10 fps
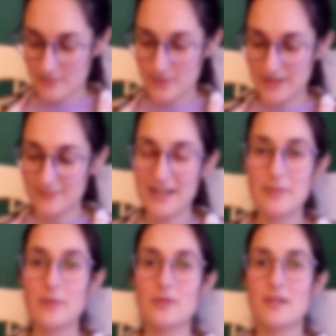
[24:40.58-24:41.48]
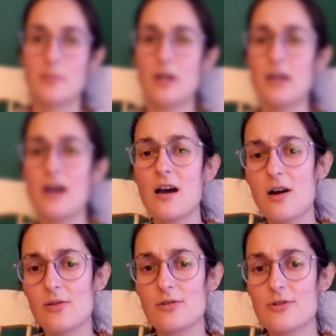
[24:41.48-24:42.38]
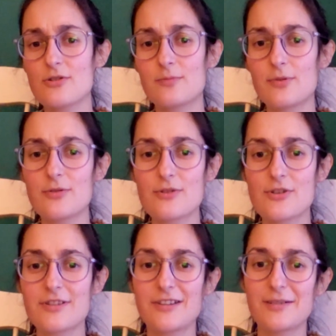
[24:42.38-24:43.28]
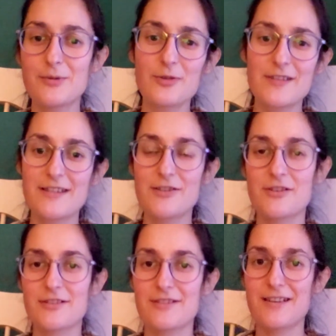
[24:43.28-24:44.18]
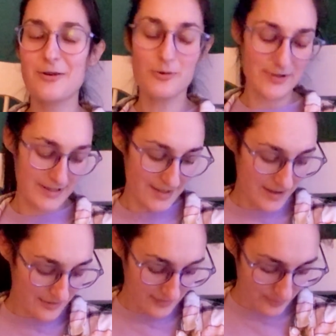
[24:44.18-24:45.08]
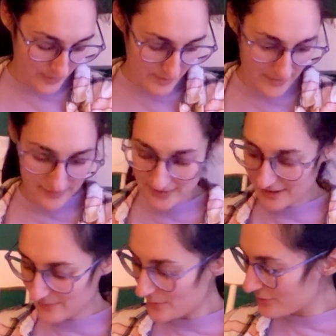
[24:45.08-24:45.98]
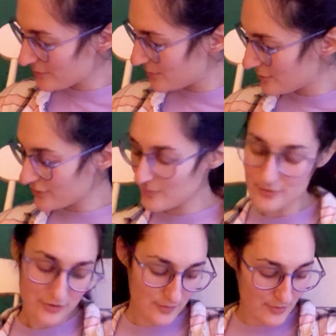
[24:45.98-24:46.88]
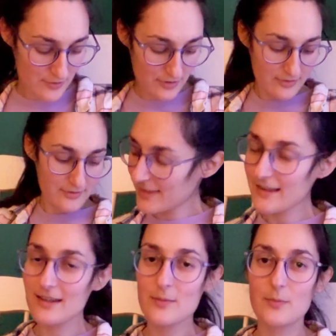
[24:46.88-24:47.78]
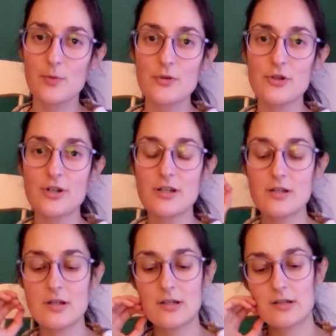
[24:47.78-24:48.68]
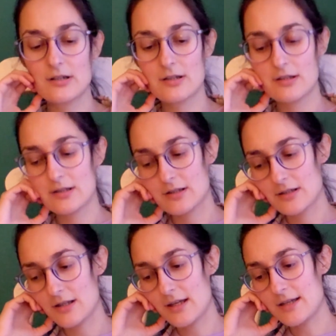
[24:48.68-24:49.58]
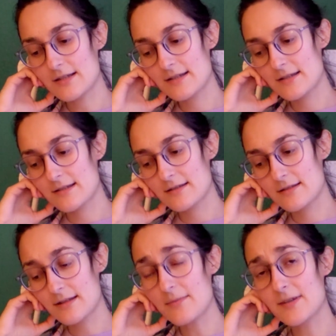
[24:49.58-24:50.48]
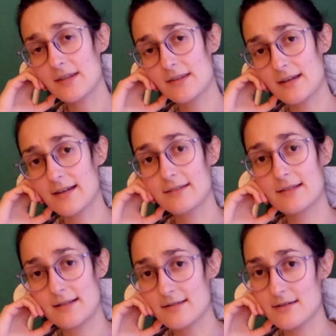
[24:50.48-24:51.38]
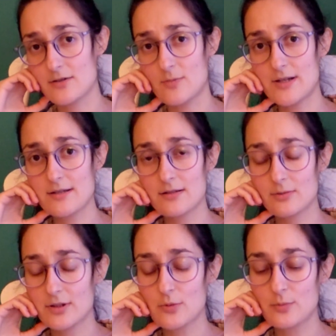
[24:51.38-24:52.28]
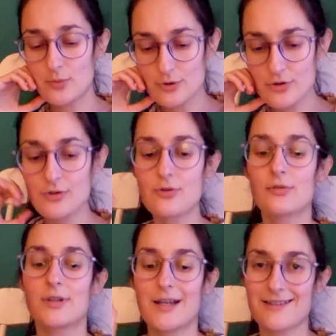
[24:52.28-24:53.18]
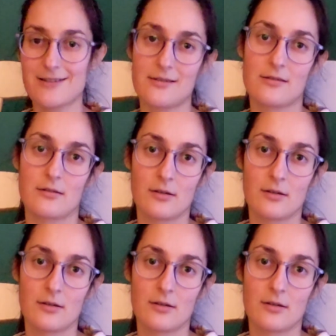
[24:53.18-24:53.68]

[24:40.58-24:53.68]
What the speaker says: But many people say, but how you should push? And in the movies, they always tell women like push, push, push, push. Pushing is something that tenses your muscle. When you push, you tense.